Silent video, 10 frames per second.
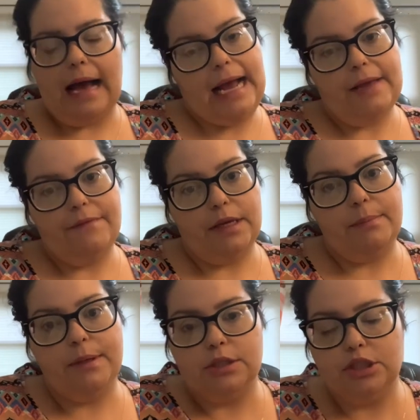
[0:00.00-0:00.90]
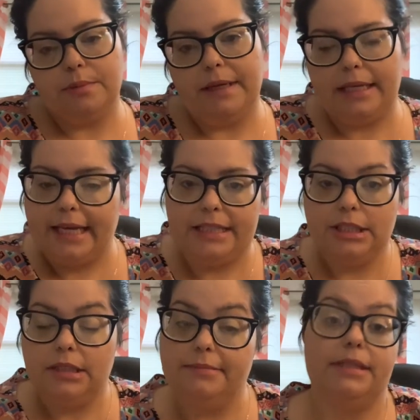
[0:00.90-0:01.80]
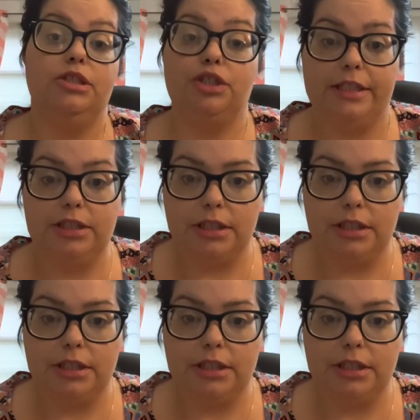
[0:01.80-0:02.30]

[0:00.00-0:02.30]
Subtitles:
IV push medication administration.